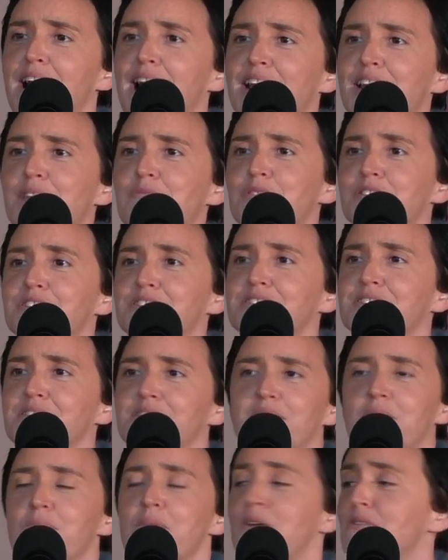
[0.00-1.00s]
and it was
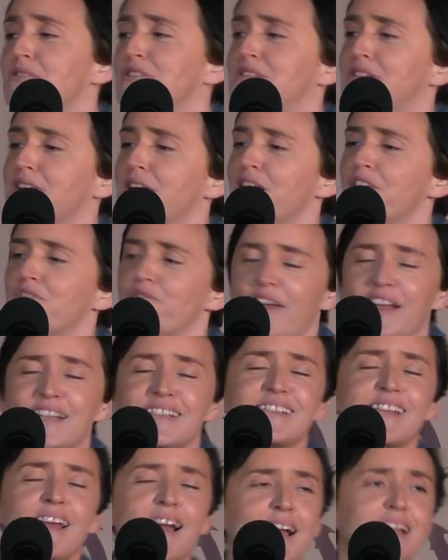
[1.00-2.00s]
the most
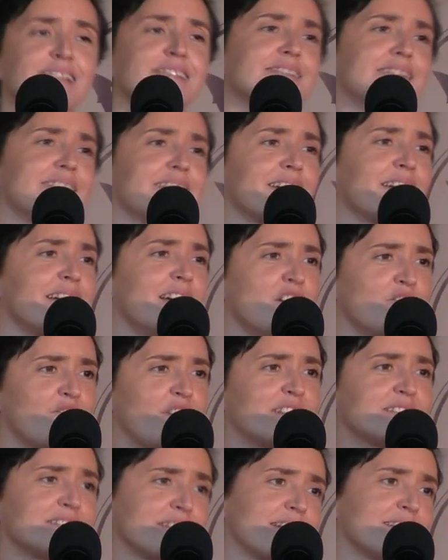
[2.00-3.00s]
fantastic,
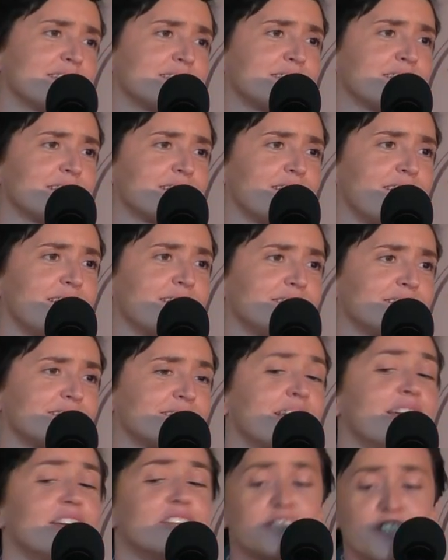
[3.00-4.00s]
fantastic
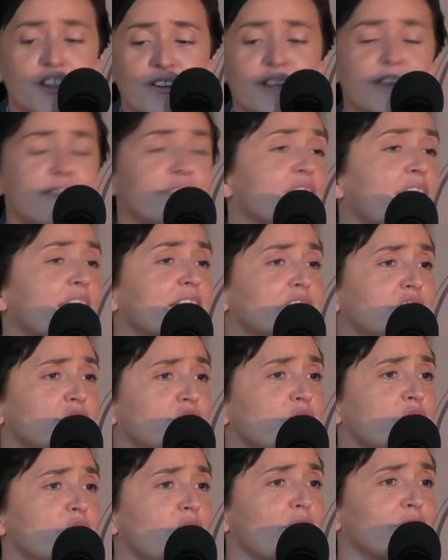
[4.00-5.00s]
night. Julian, thank
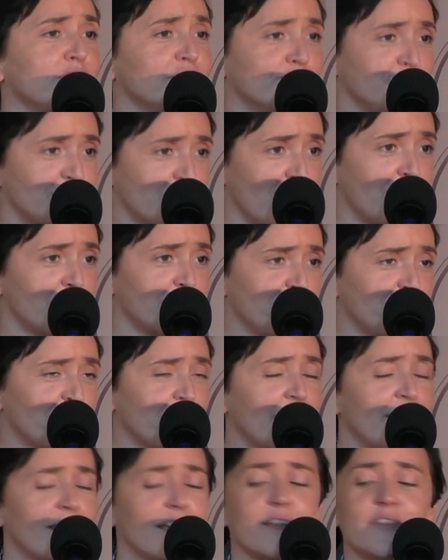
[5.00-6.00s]
you for all you've done.
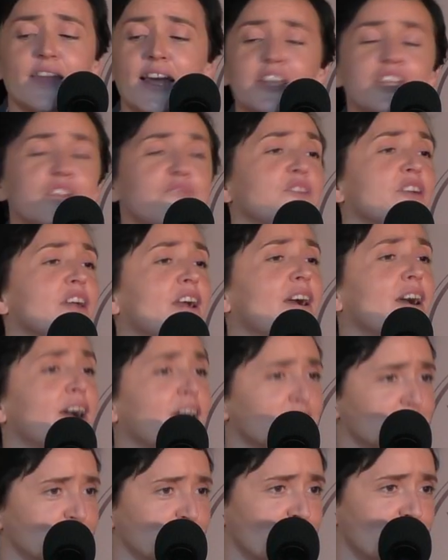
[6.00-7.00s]
Thank you for your
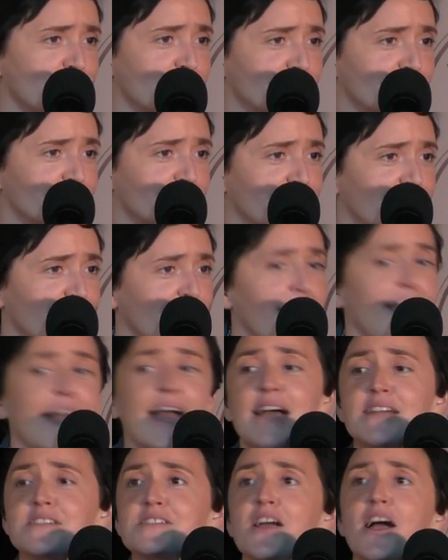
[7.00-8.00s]
hard work.
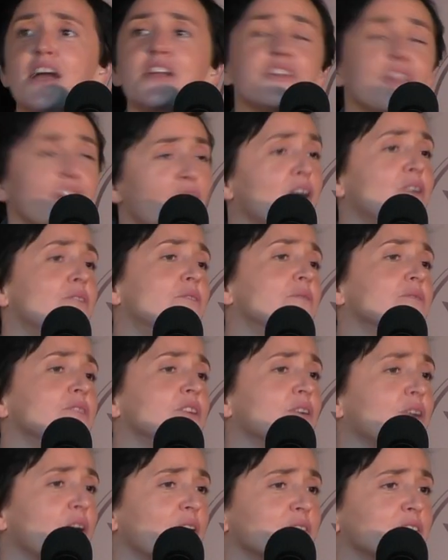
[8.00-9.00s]
And I know
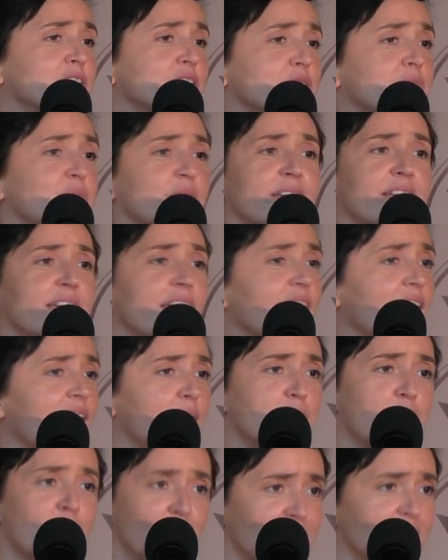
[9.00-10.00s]
you're going to be a
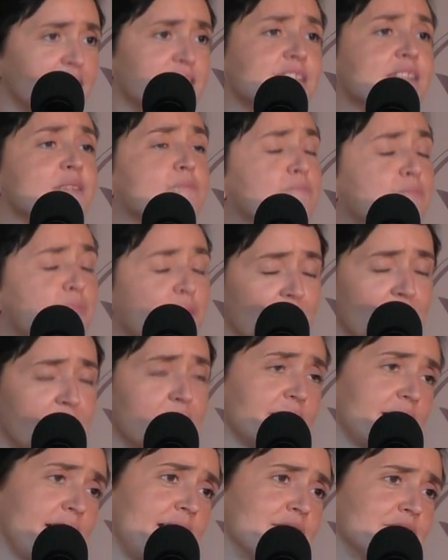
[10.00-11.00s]
brilliant,
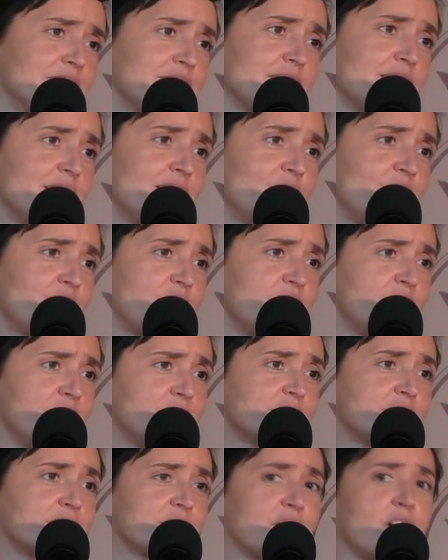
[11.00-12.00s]
brilliant councillor for
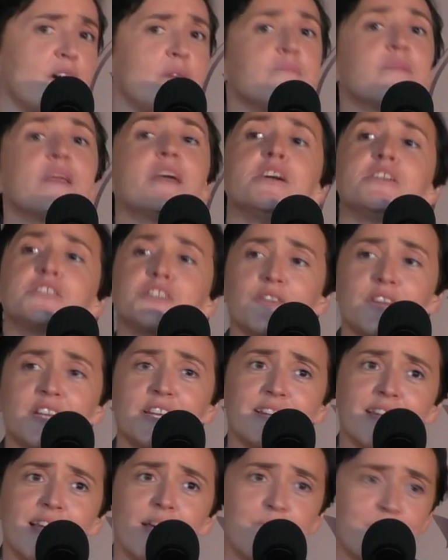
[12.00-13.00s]
years to come.
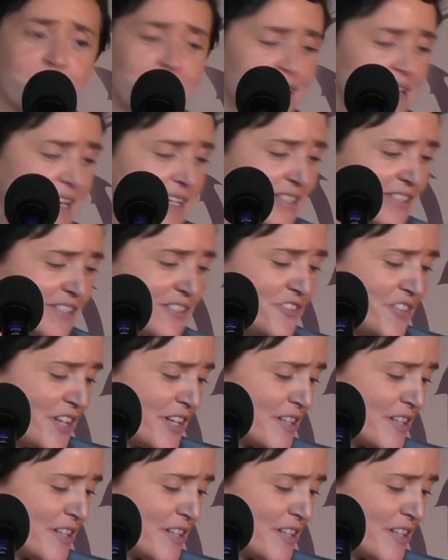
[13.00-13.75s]
Julian Leppert, ladies and